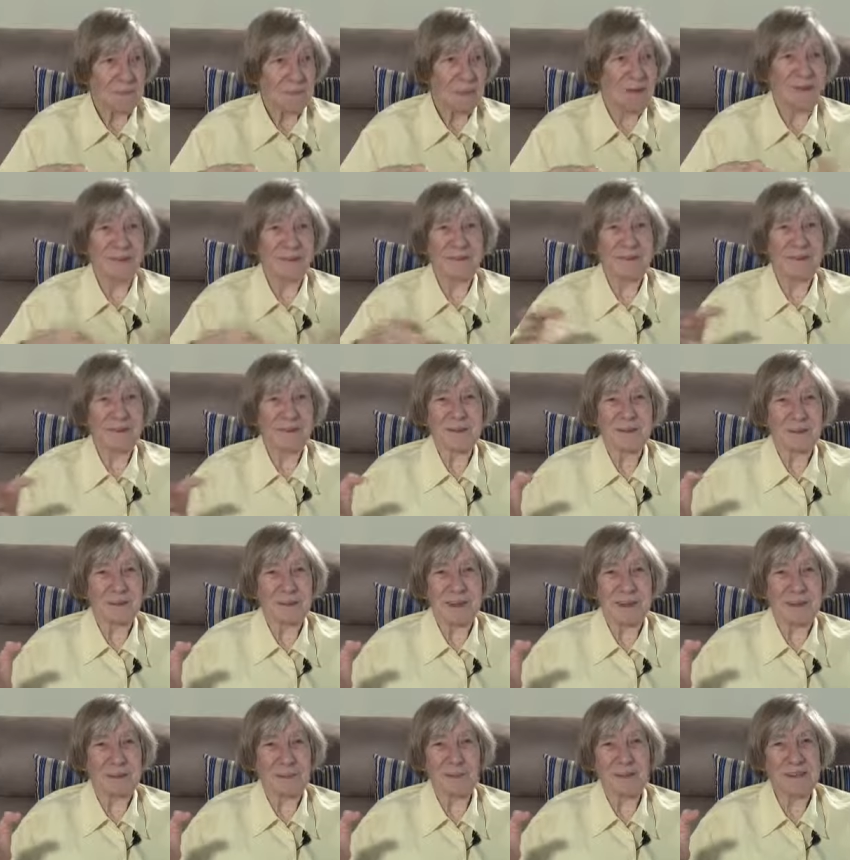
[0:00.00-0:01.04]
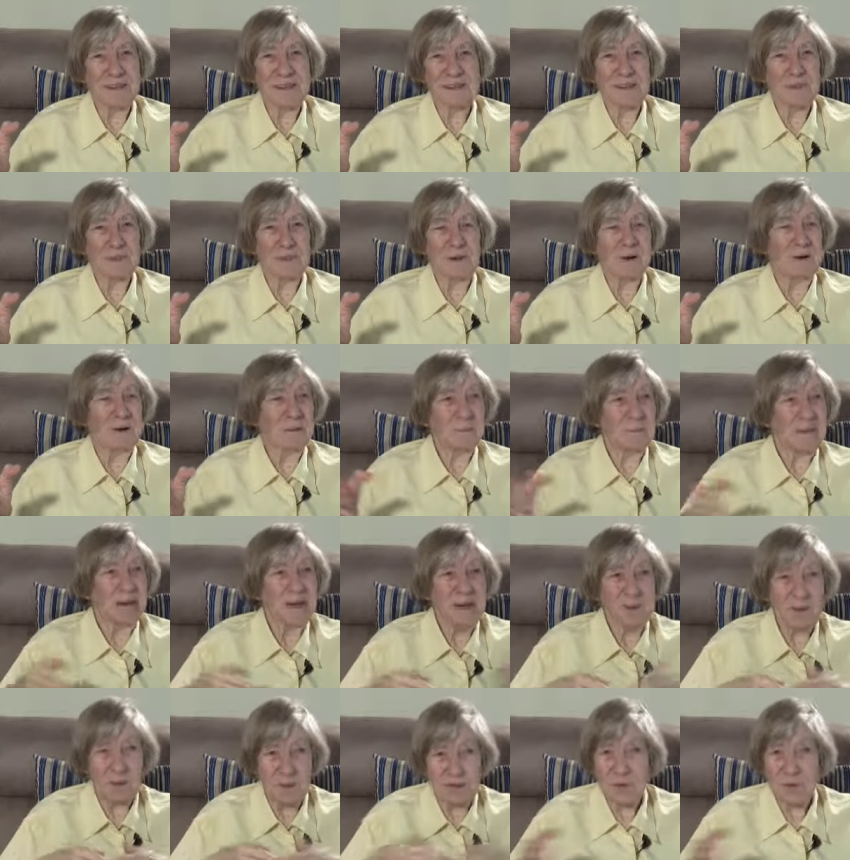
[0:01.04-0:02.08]
Being filled with the Spirit
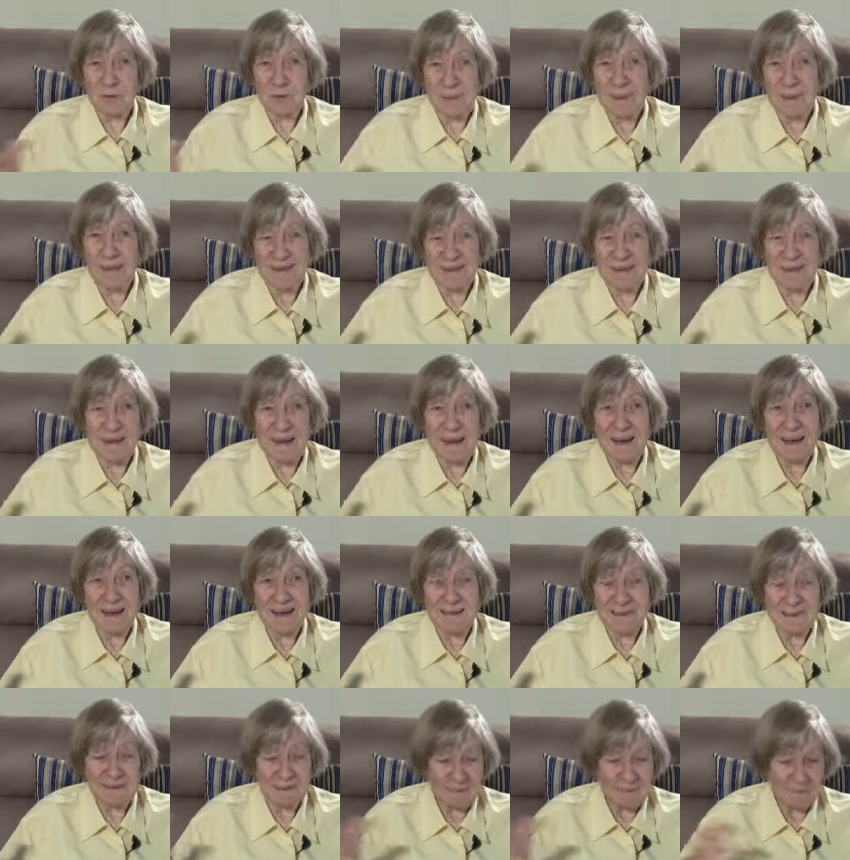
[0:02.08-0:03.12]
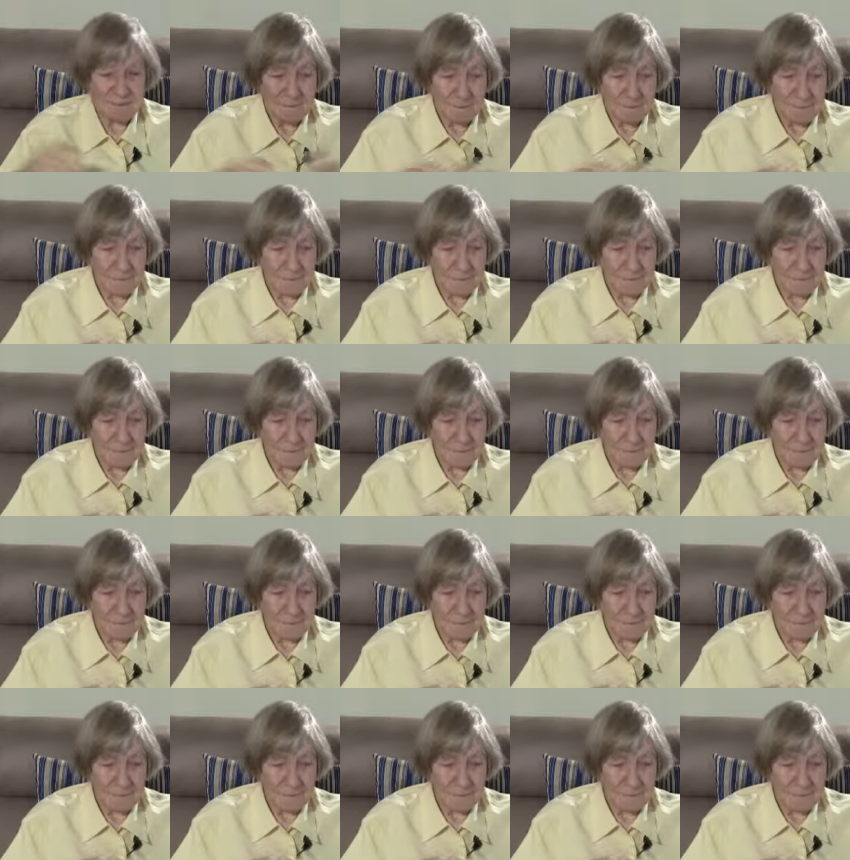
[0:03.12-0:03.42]
means you speak in tongues.